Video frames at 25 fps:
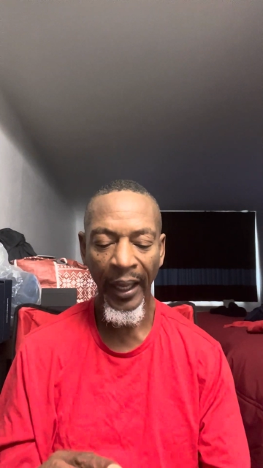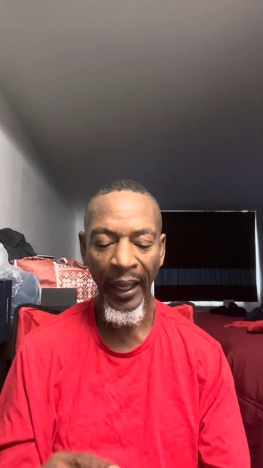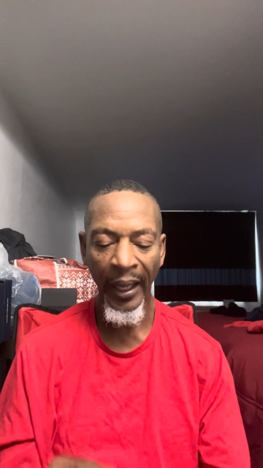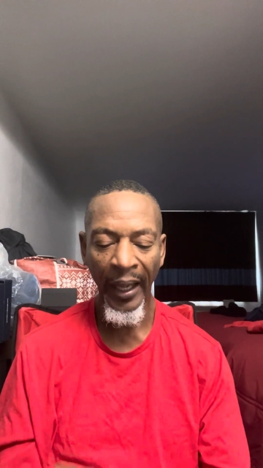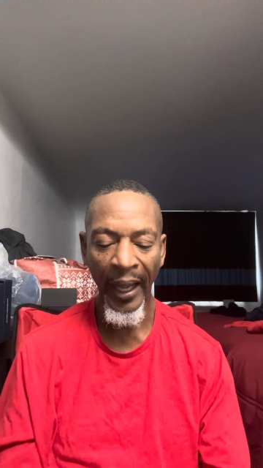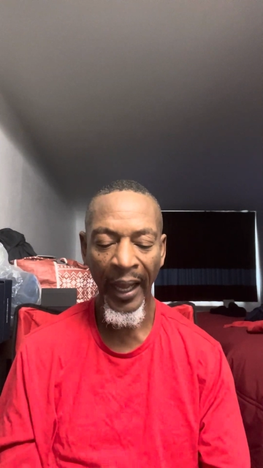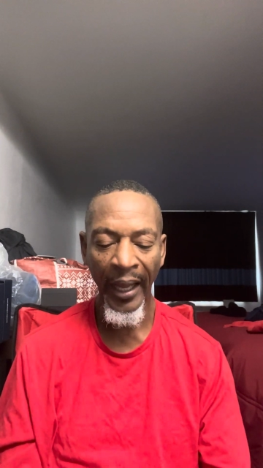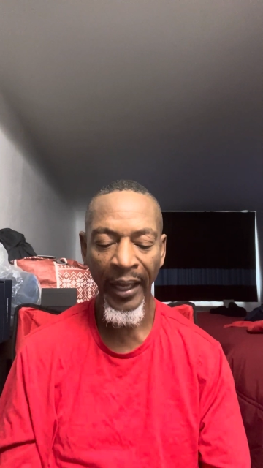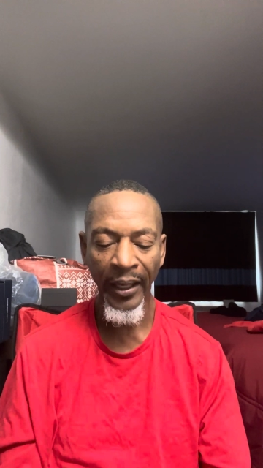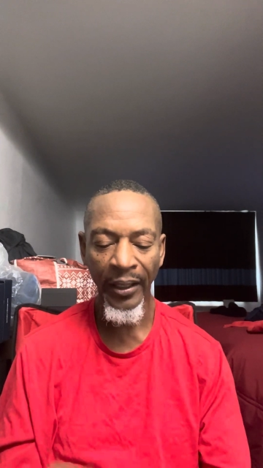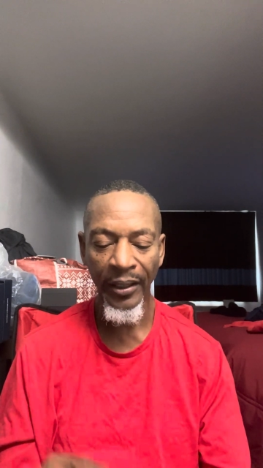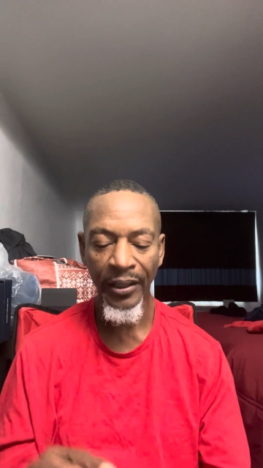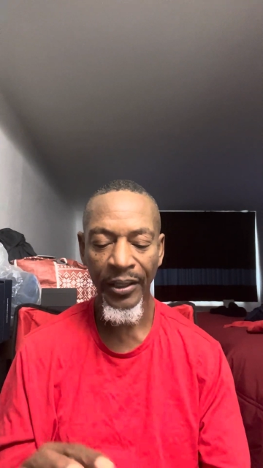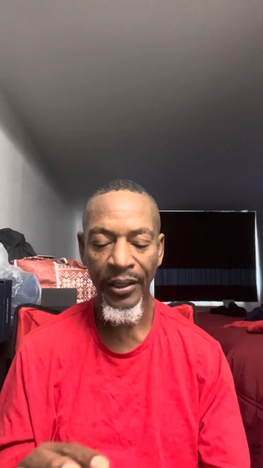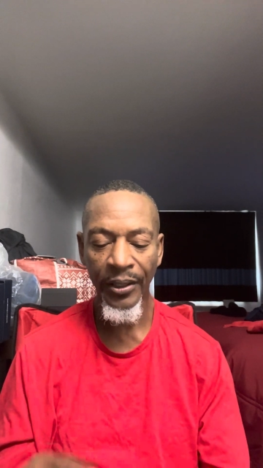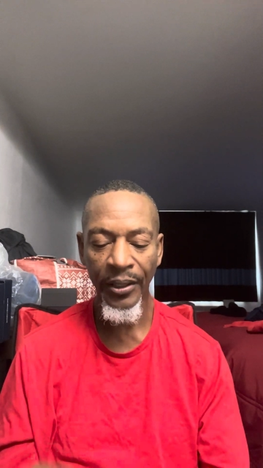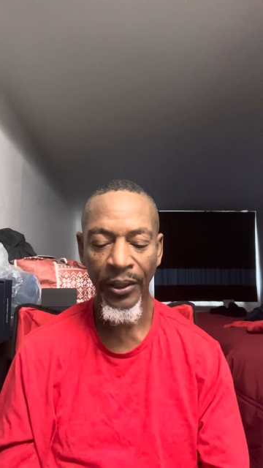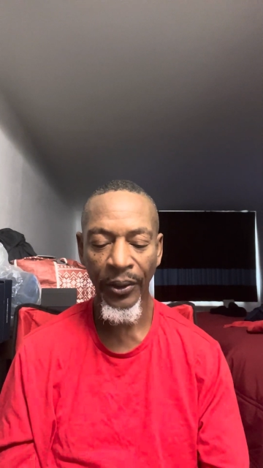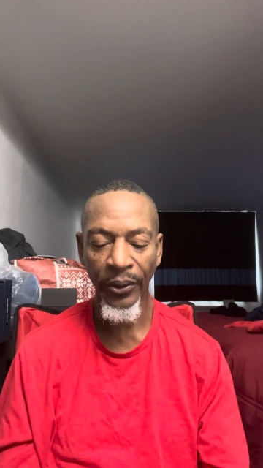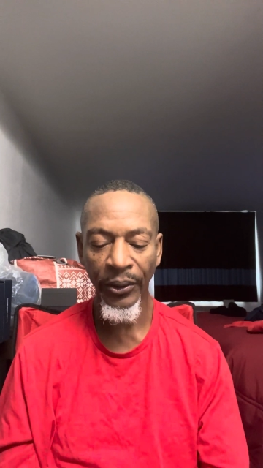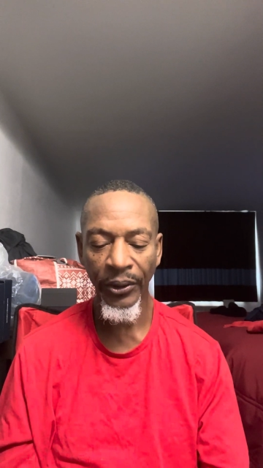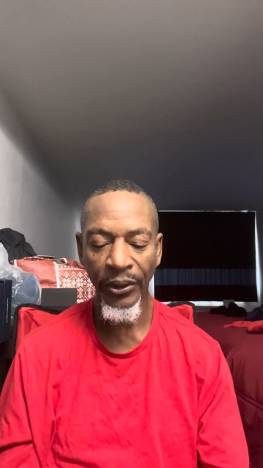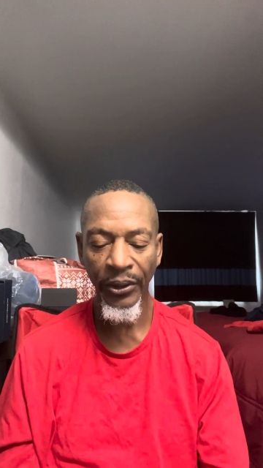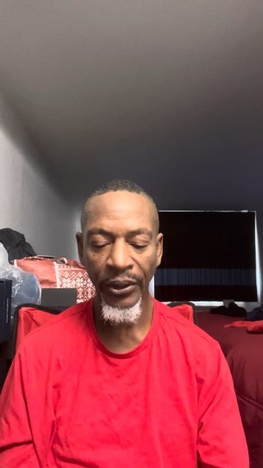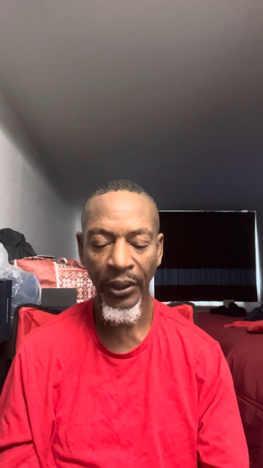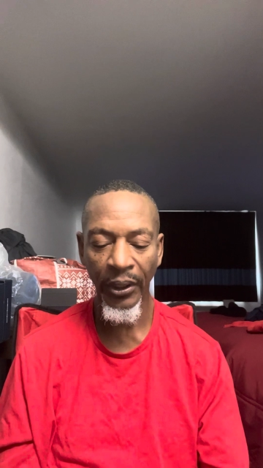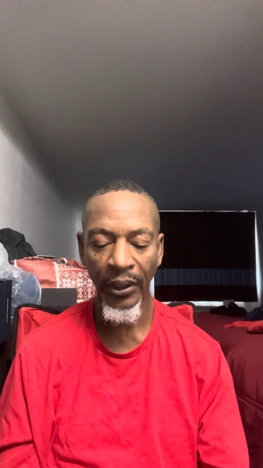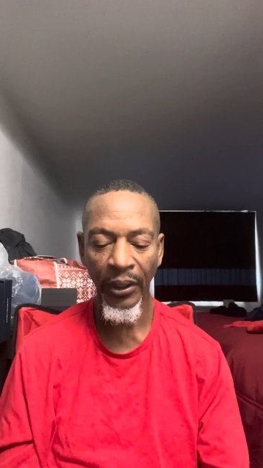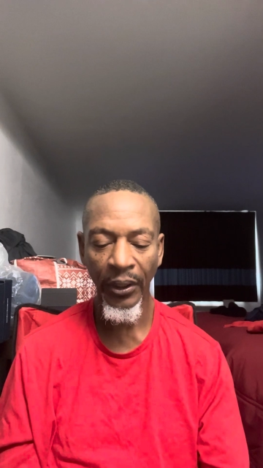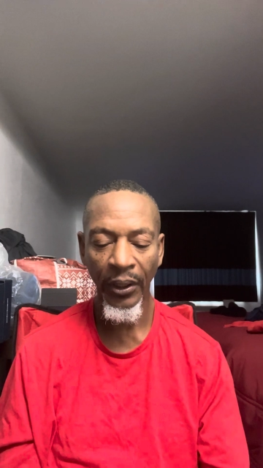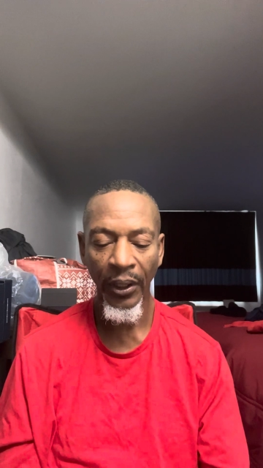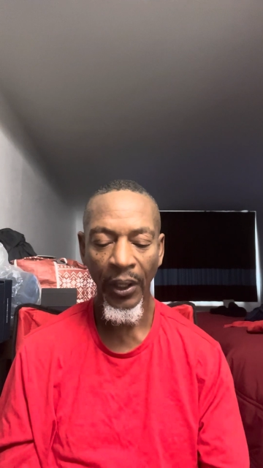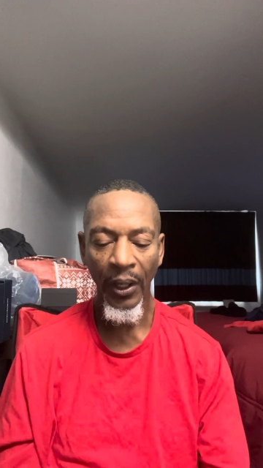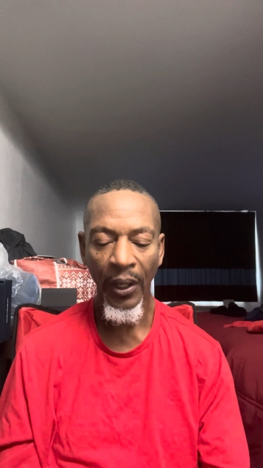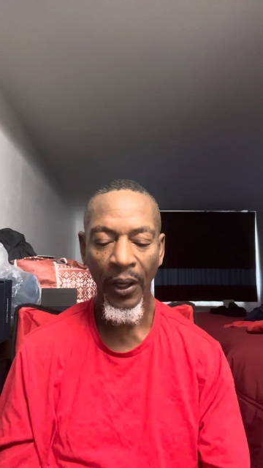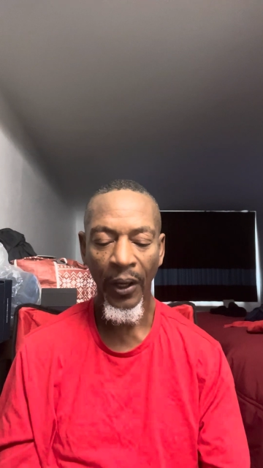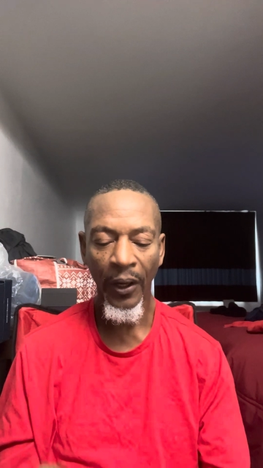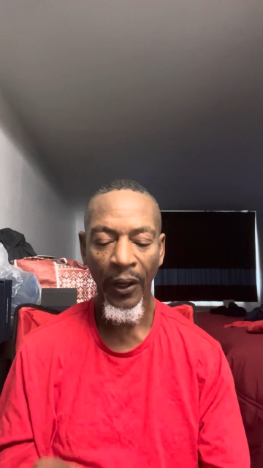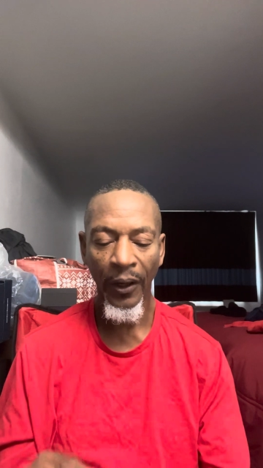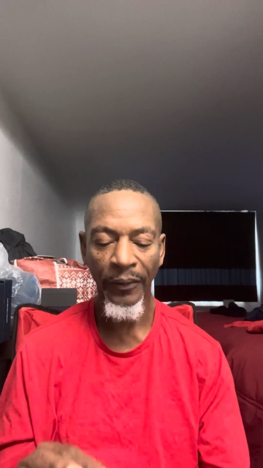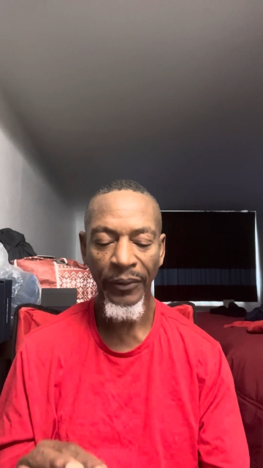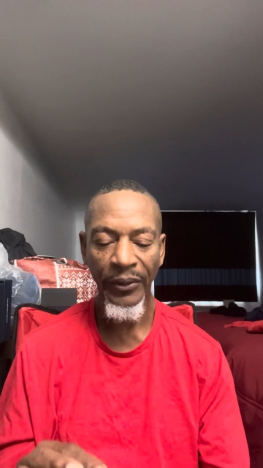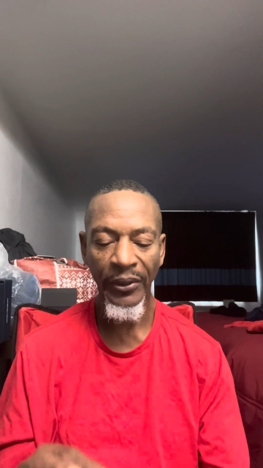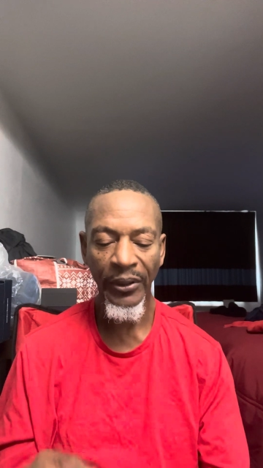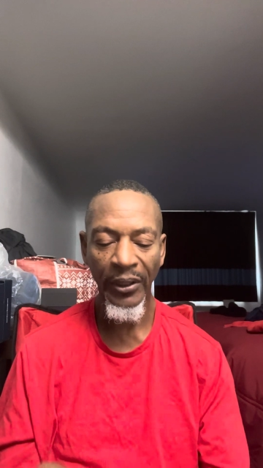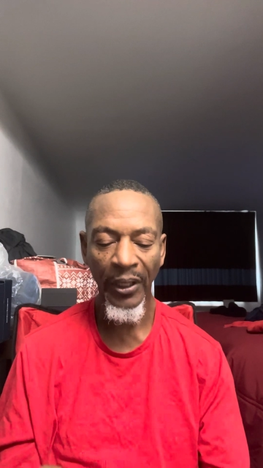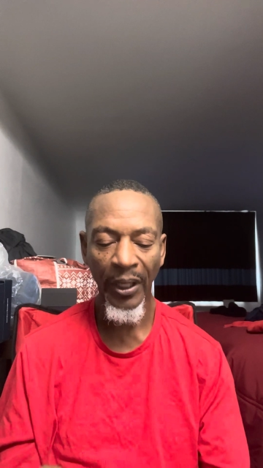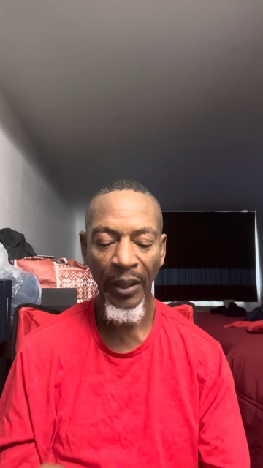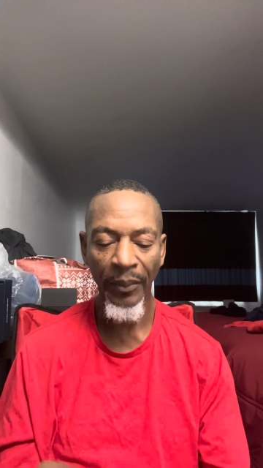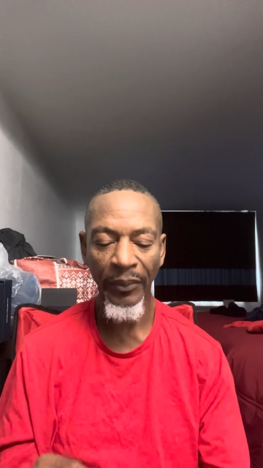an assertion of
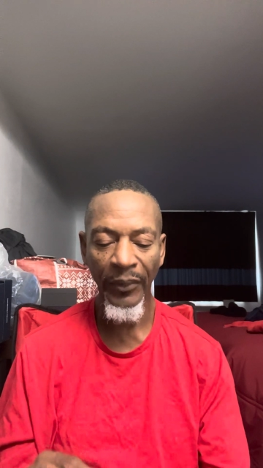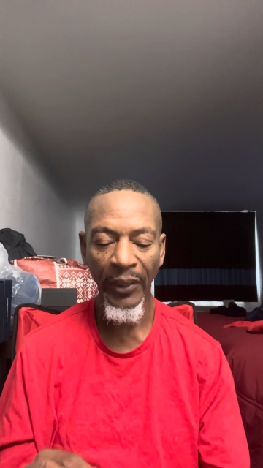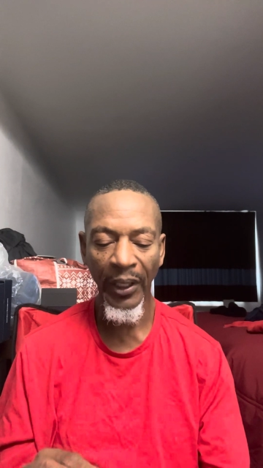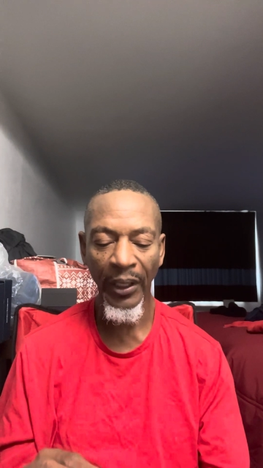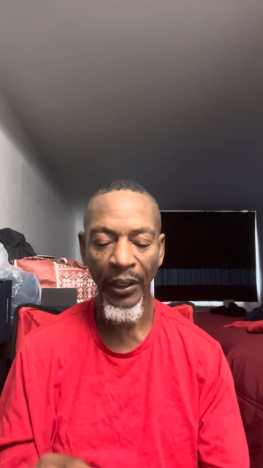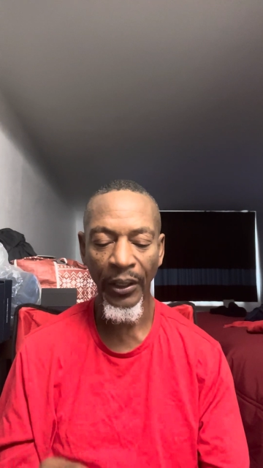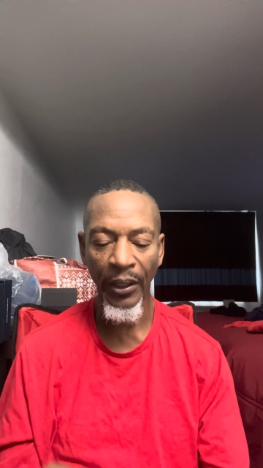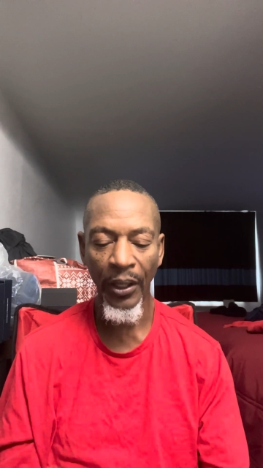something